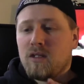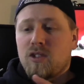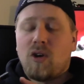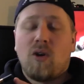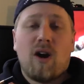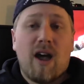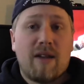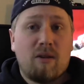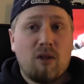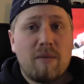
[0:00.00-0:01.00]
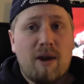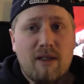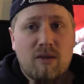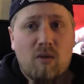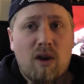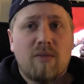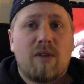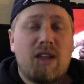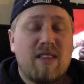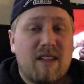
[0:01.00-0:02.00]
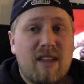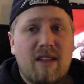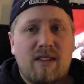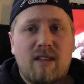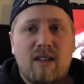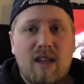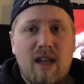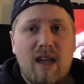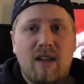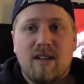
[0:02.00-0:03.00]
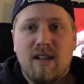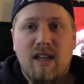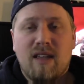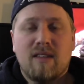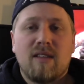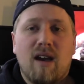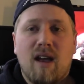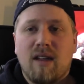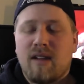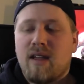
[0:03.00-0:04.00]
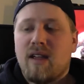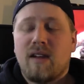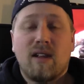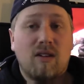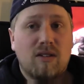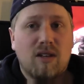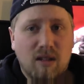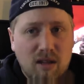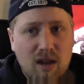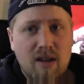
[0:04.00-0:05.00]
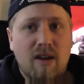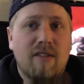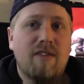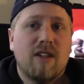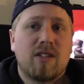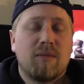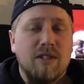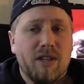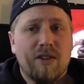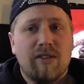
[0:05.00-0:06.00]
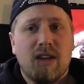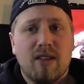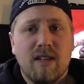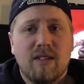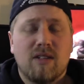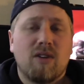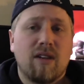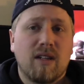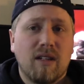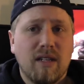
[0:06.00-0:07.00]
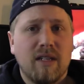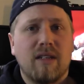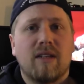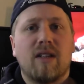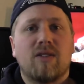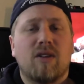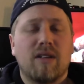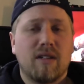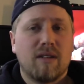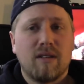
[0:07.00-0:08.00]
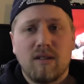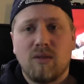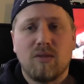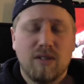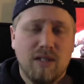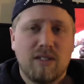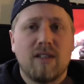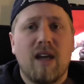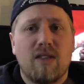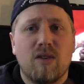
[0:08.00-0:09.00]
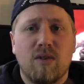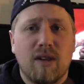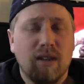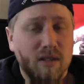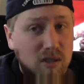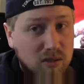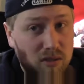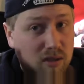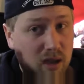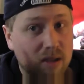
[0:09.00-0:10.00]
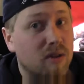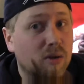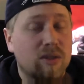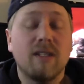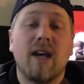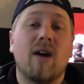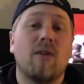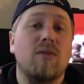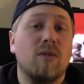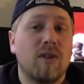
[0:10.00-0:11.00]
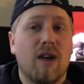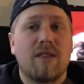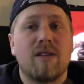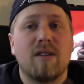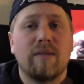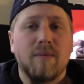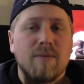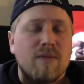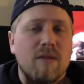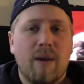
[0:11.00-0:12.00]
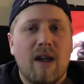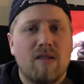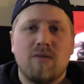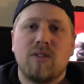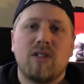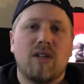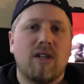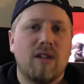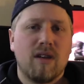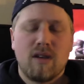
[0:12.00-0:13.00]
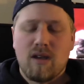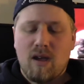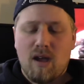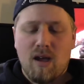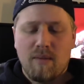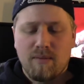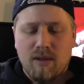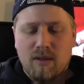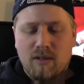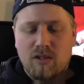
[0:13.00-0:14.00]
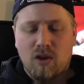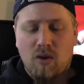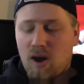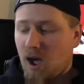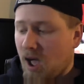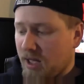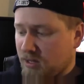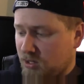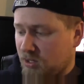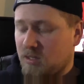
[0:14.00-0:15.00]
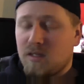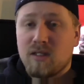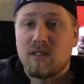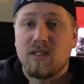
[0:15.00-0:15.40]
So I had only bought the one in the kit and it died, and I looked online and I found some of these other techniques. I tried to clean it, I tried to, you know, do this and that to it. It just, no sound, no nothing. Battery was good. So I just